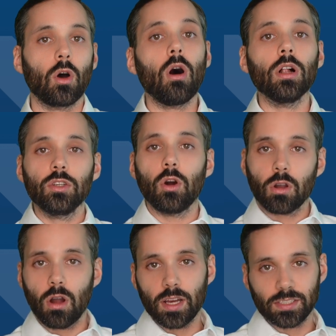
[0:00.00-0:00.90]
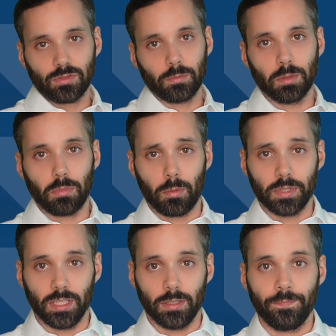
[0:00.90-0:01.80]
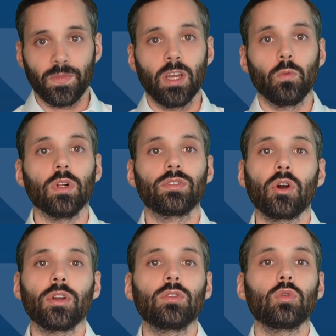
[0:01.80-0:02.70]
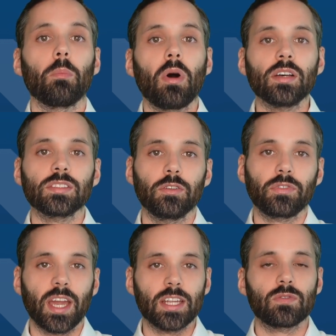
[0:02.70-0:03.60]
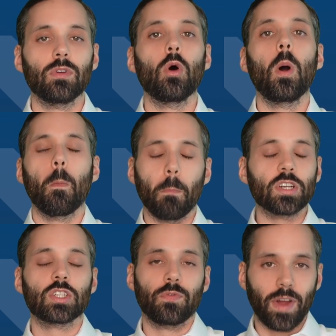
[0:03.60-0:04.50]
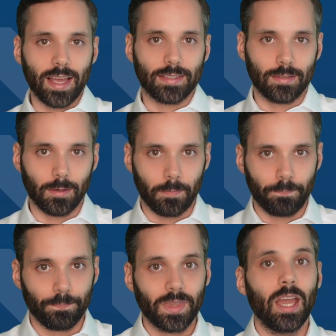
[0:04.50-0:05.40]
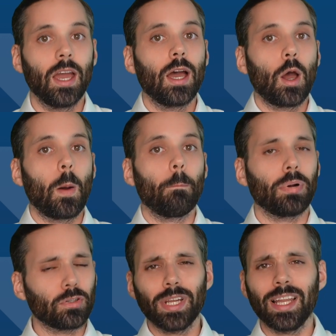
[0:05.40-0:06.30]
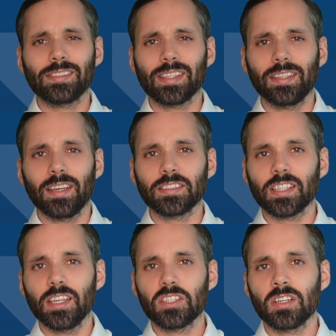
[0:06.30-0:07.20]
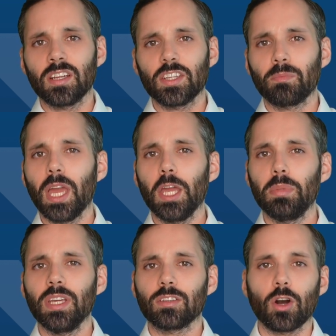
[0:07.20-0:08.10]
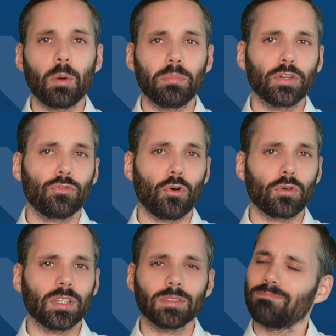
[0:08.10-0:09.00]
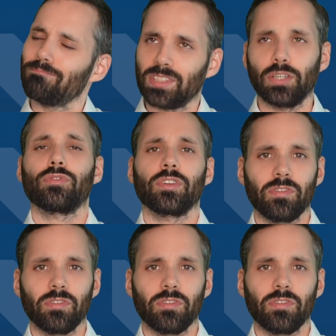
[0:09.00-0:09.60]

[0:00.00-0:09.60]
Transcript: all your costs from the property, will turn into a positive cash flow much faster. But real estate taxation is maybe a topic for a different